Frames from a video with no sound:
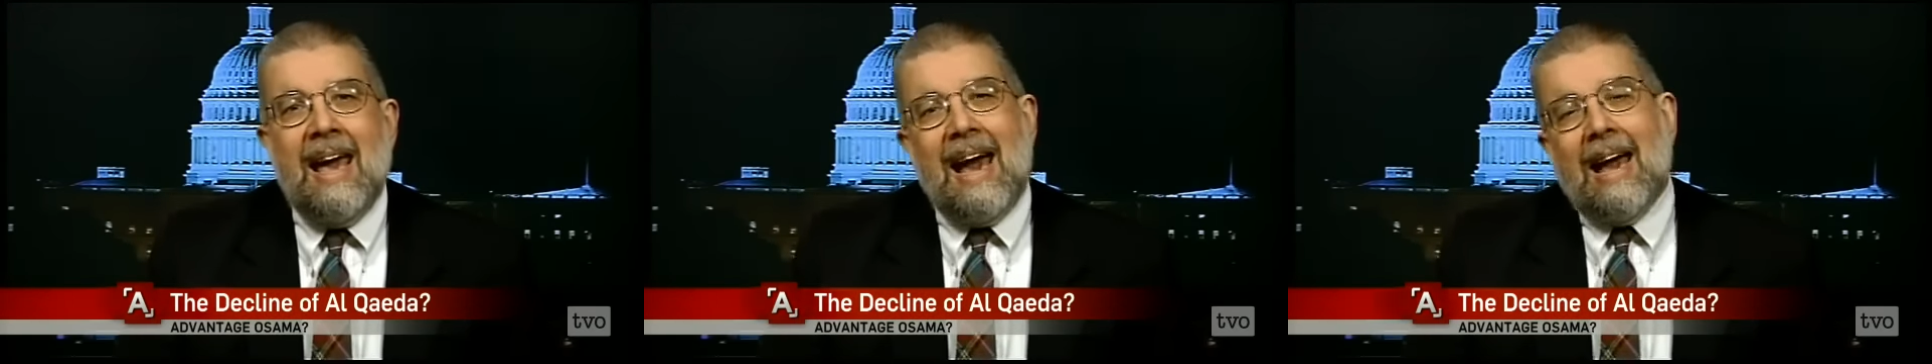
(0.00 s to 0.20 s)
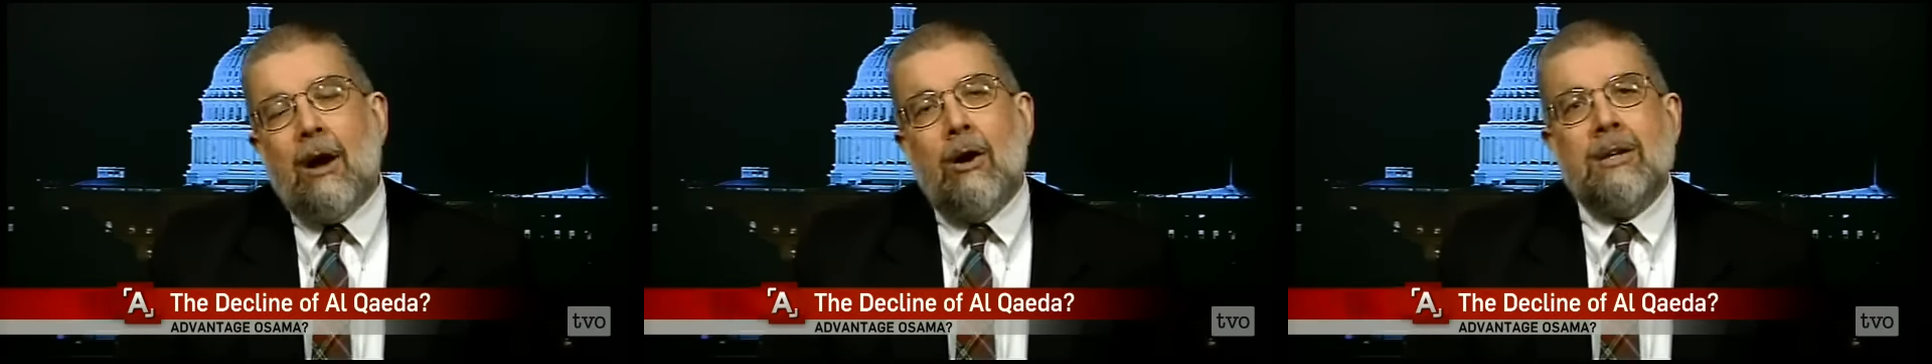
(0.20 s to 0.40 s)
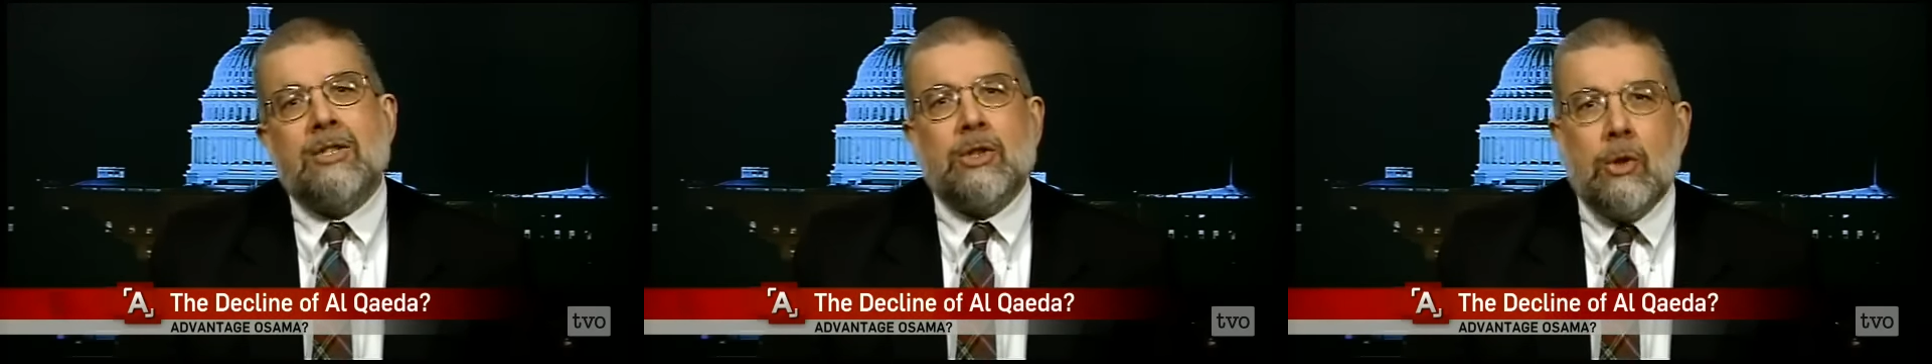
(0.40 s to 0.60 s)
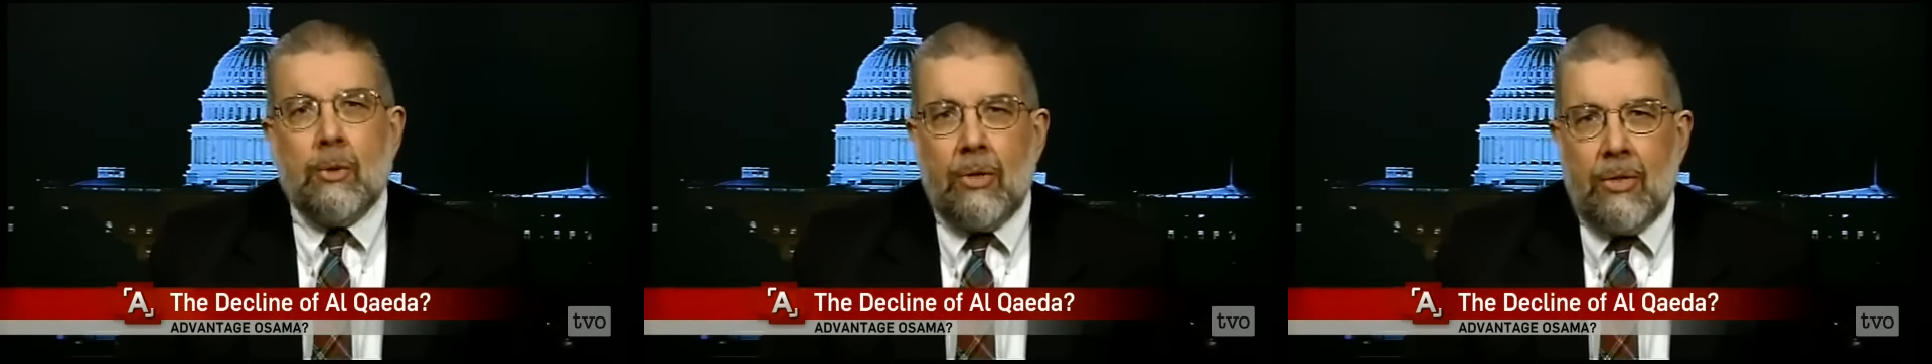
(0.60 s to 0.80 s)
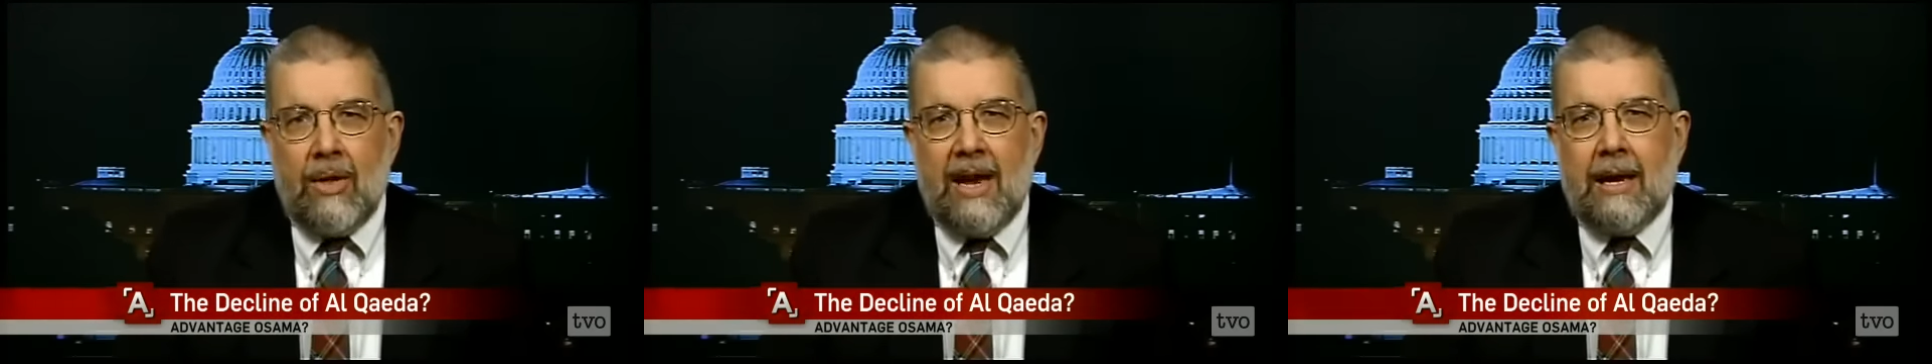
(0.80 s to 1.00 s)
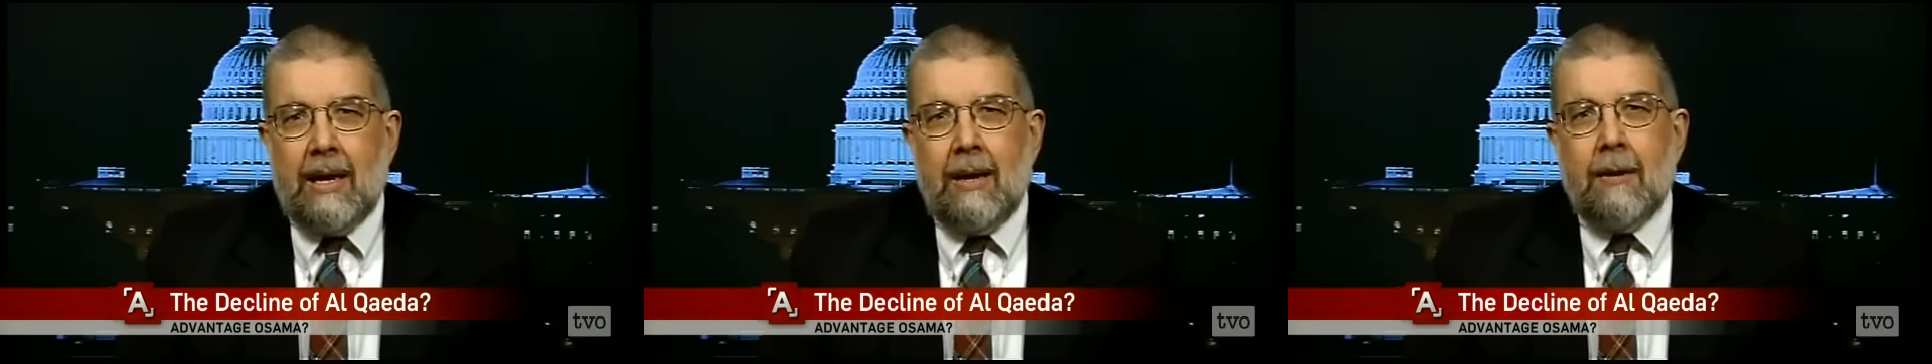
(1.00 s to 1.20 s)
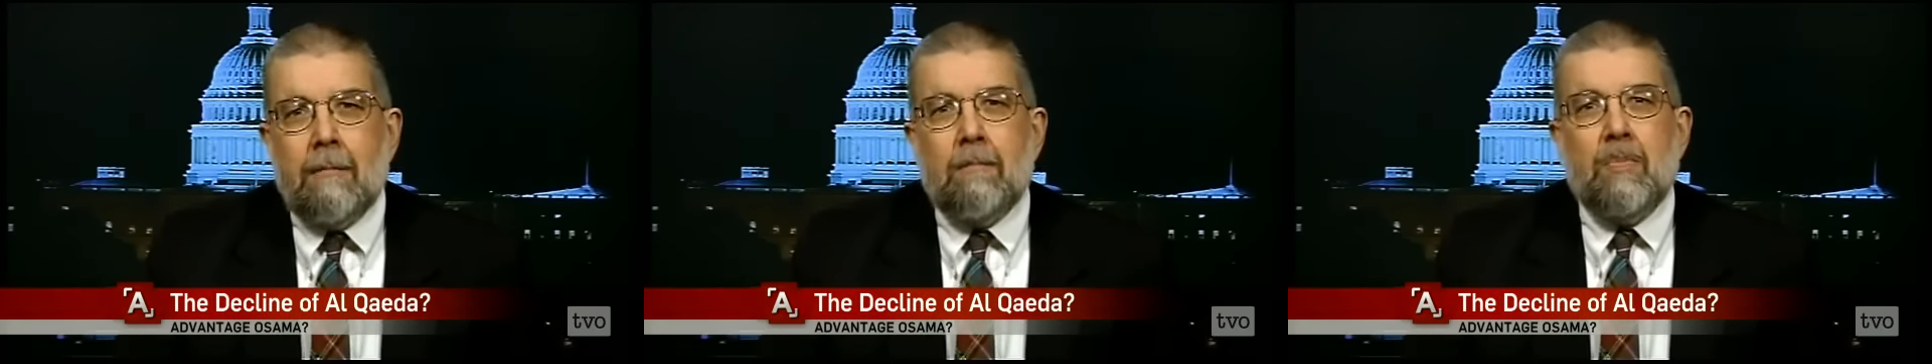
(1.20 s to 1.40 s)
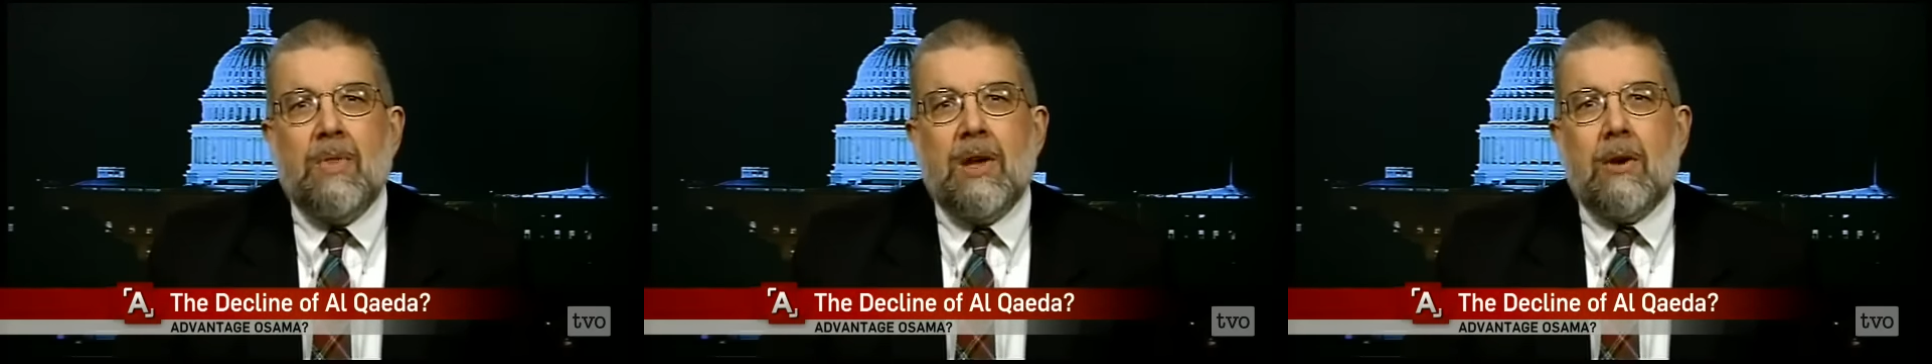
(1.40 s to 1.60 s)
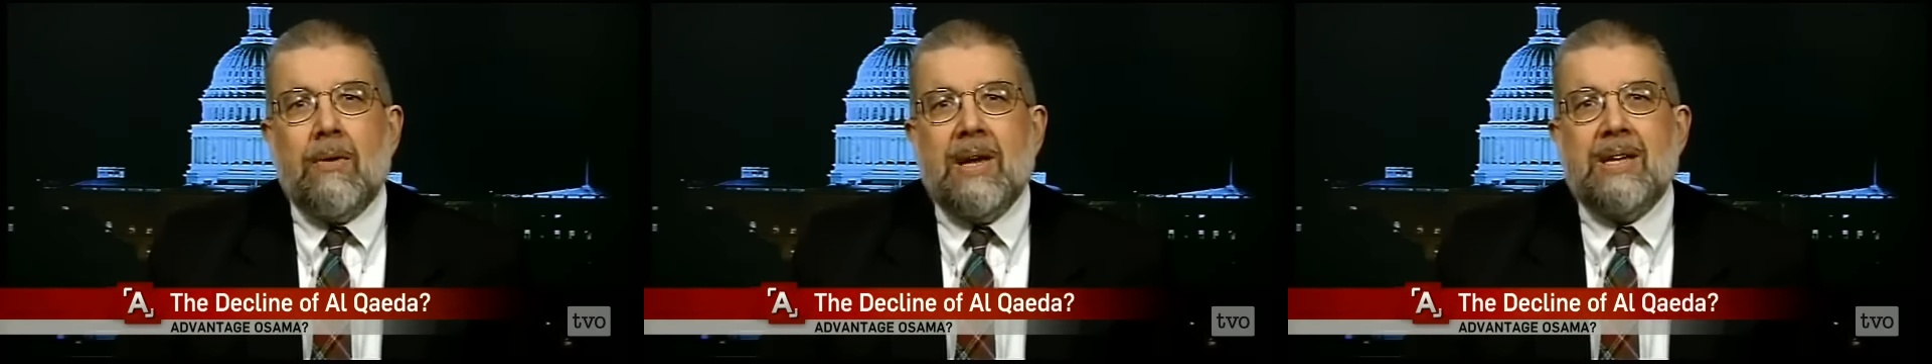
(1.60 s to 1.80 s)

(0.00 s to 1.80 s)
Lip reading: I also think there